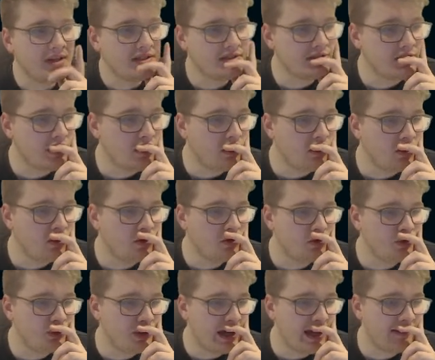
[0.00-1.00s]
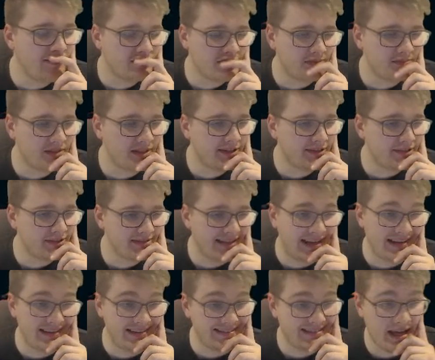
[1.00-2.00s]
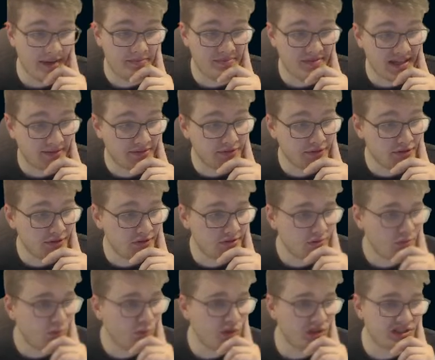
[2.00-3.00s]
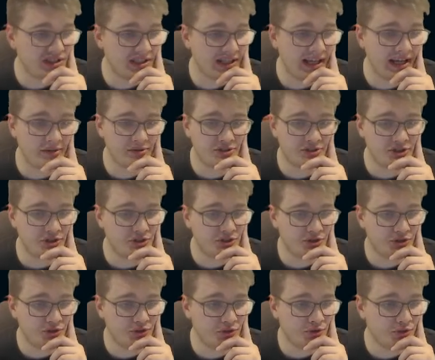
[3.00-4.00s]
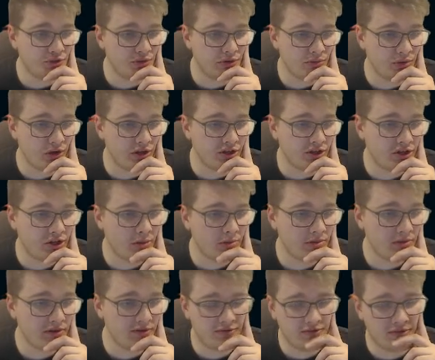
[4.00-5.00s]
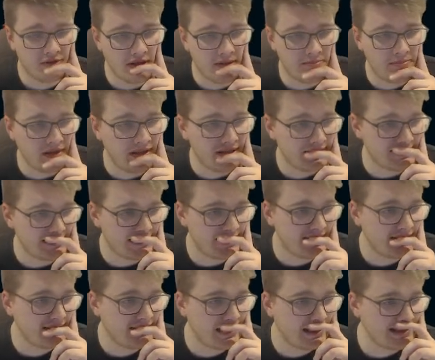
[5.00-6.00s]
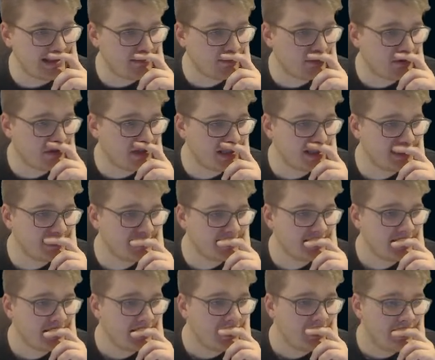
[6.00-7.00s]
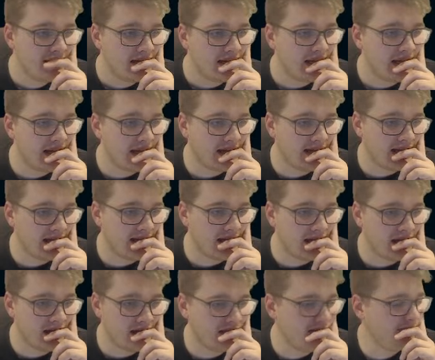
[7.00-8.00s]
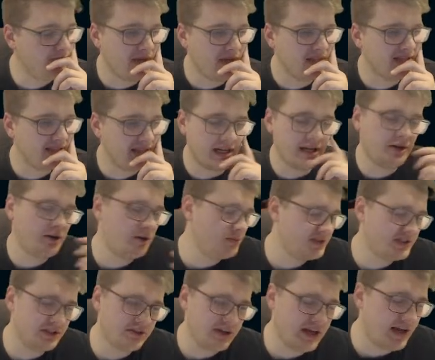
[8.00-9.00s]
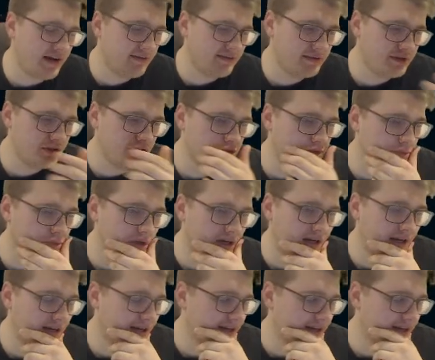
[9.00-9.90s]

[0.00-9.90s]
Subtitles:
So you have something called LDAP Sentinel, which allows you to run a couple of built-in LDAP queries. It basically, obviously, you have, you know,